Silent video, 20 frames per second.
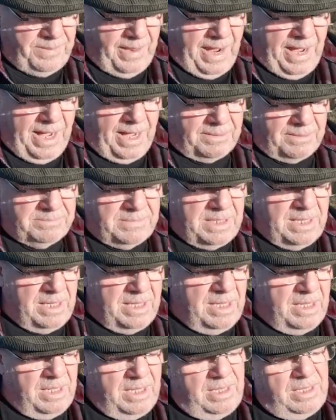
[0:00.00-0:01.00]
And
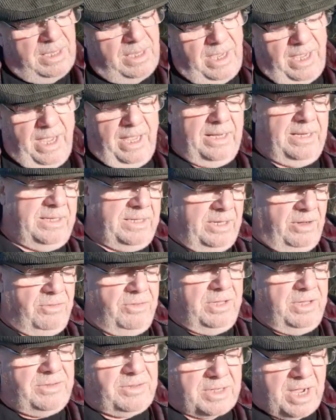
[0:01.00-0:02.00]

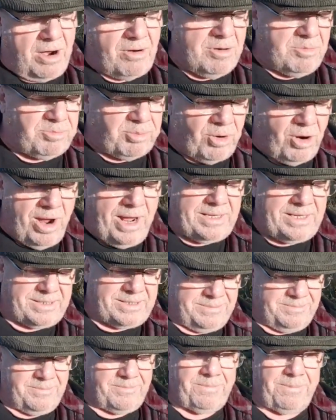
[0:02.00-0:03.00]
the current
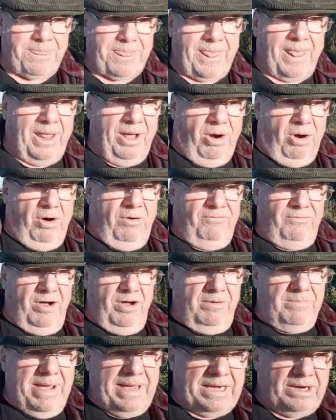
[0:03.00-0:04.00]
price of
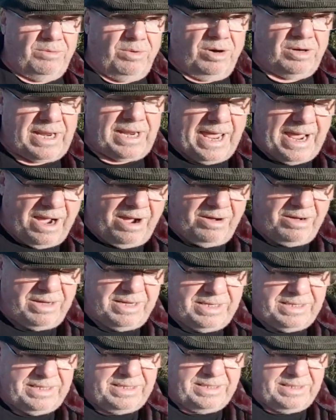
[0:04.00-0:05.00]
a megawatt
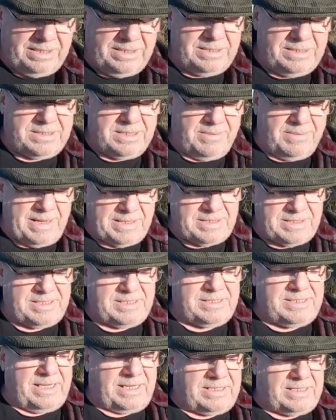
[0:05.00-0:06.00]
hour is about
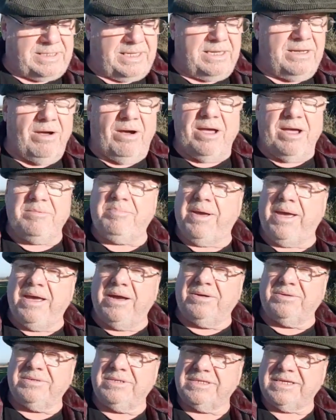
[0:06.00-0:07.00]

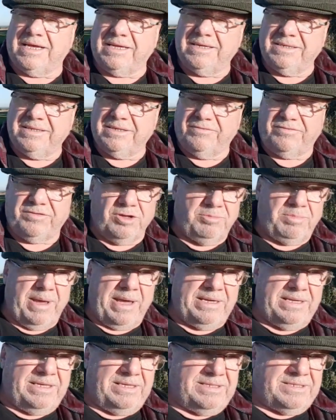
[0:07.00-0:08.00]
£69 and a few
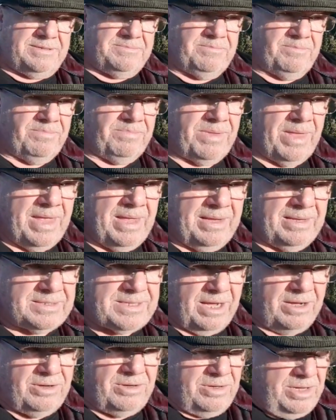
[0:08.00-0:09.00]
pennies.
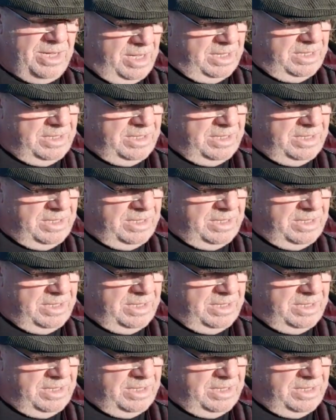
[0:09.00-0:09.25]
So